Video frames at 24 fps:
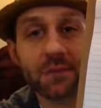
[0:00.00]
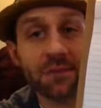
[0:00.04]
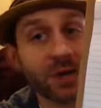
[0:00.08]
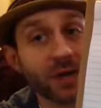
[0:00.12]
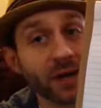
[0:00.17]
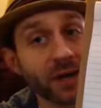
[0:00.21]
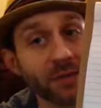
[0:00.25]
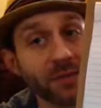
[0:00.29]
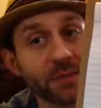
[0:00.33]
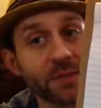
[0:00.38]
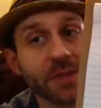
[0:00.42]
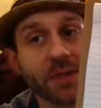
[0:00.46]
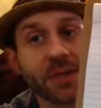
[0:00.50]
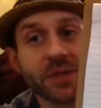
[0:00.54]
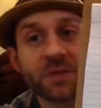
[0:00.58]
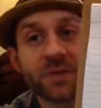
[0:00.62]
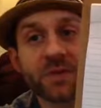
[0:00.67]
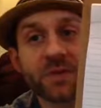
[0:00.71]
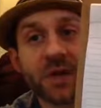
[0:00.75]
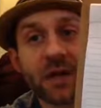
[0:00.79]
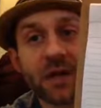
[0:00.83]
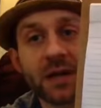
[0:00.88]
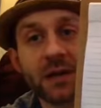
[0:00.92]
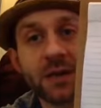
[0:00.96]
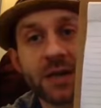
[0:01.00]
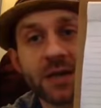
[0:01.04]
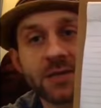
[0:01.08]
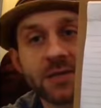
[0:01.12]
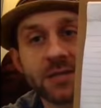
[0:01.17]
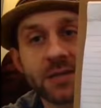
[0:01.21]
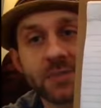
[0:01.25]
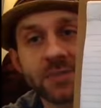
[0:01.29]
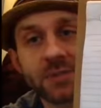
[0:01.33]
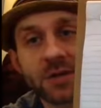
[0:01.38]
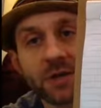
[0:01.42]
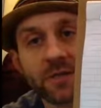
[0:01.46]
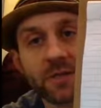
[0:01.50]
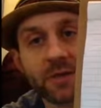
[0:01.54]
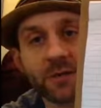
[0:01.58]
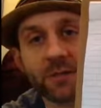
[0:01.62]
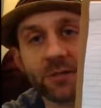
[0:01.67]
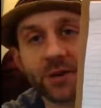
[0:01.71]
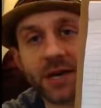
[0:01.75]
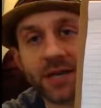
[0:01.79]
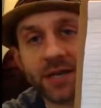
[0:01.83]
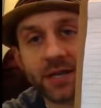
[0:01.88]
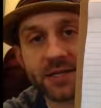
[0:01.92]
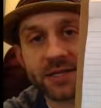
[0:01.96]
But because we've got that
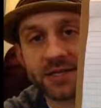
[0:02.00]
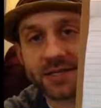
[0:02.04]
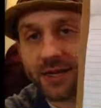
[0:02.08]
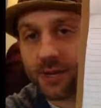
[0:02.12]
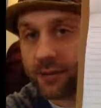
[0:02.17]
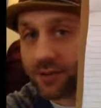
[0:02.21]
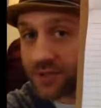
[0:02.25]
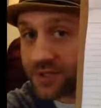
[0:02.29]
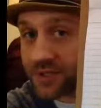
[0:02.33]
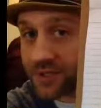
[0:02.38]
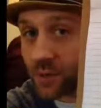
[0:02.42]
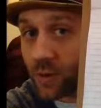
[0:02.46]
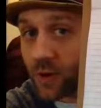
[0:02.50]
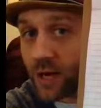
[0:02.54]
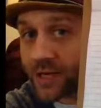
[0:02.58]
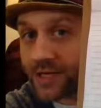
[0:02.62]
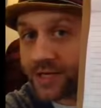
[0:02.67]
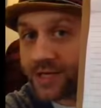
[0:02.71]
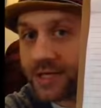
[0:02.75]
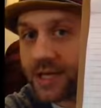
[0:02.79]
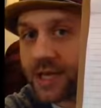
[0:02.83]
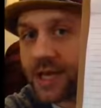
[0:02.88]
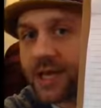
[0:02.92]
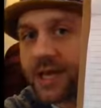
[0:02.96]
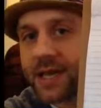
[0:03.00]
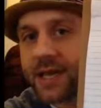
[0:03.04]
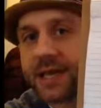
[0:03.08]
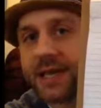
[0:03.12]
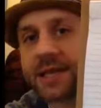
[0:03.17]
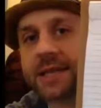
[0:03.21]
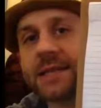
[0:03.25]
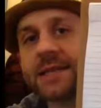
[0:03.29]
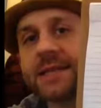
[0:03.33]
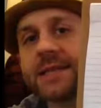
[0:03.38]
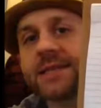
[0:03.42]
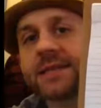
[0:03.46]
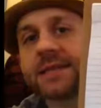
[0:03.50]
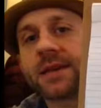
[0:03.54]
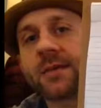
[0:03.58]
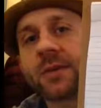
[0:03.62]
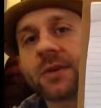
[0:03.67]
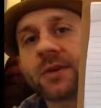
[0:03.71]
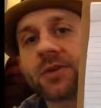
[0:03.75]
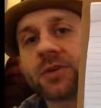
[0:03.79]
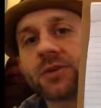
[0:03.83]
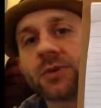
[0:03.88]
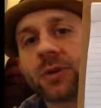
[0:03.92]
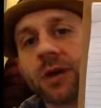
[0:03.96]
subject-verb-predicate sequence twice, it needs
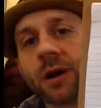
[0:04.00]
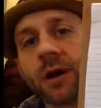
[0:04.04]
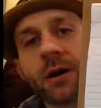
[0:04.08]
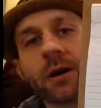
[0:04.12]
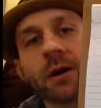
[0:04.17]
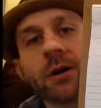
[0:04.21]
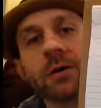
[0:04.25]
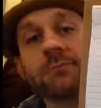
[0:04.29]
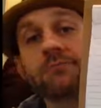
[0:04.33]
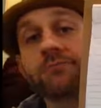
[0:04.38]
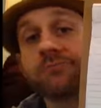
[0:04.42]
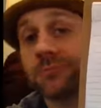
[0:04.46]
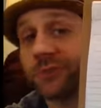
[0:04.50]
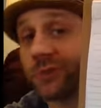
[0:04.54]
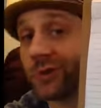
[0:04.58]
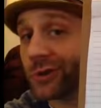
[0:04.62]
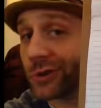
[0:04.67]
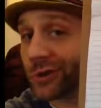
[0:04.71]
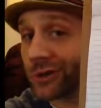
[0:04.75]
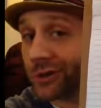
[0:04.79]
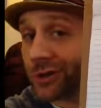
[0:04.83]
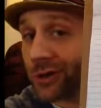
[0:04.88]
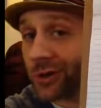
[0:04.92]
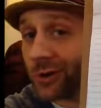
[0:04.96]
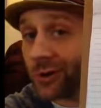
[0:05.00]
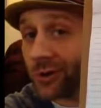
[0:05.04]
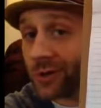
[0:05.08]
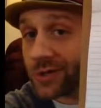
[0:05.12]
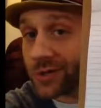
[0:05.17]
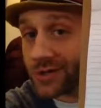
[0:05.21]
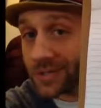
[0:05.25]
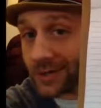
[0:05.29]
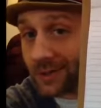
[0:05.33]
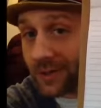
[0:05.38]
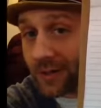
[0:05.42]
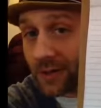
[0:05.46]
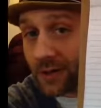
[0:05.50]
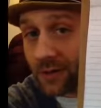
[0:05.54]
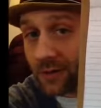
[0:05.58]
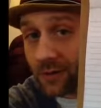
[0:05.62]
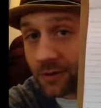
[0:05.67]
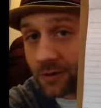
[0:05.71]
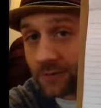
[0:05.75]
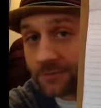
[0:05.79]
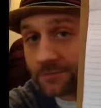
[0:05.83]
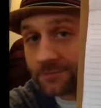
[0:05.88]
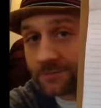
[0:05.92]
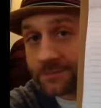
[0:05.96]
something stronger. You can go with a semicolon.